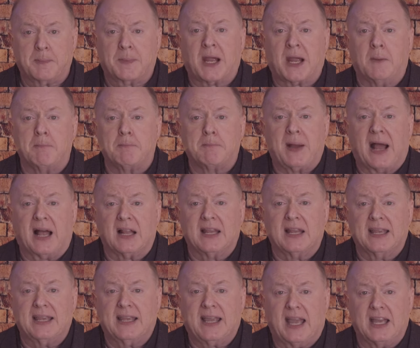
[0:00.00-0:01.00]

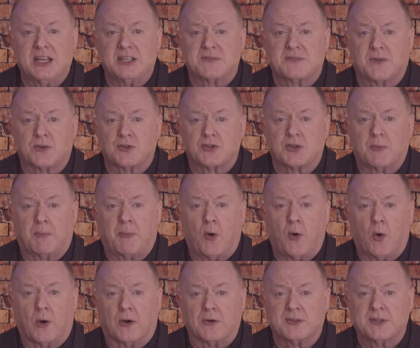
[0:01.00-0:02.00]
compelling case for
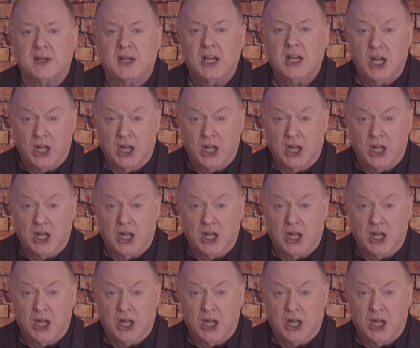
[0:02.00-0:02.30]
support.